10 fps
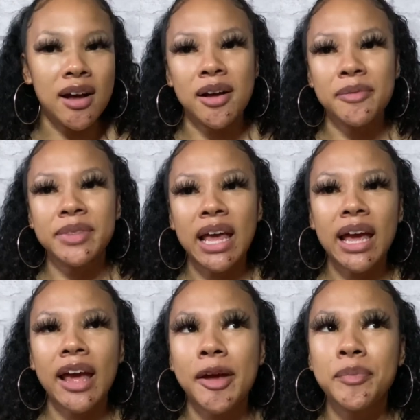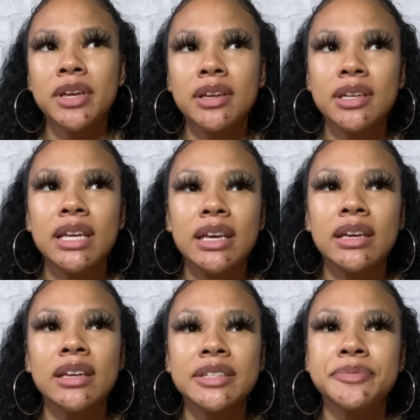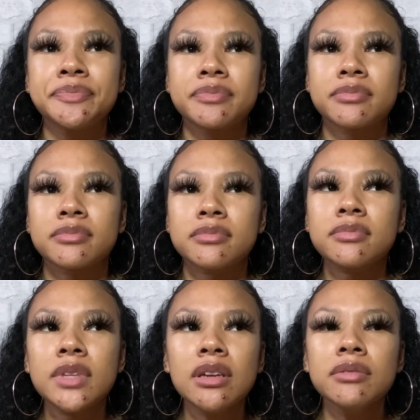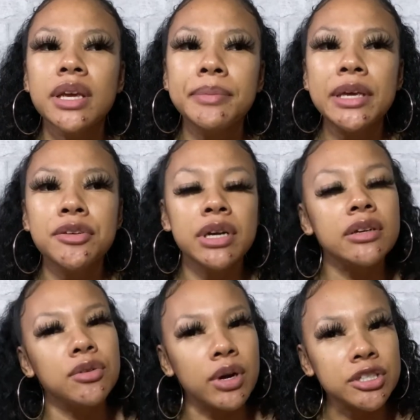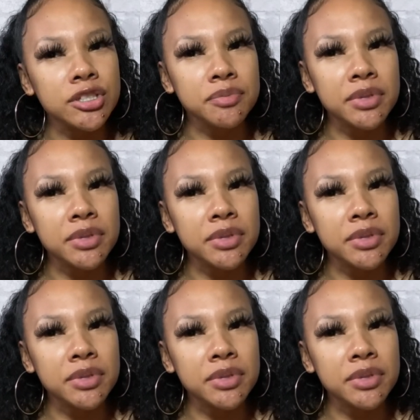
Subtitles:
that happen, and they make you kind of question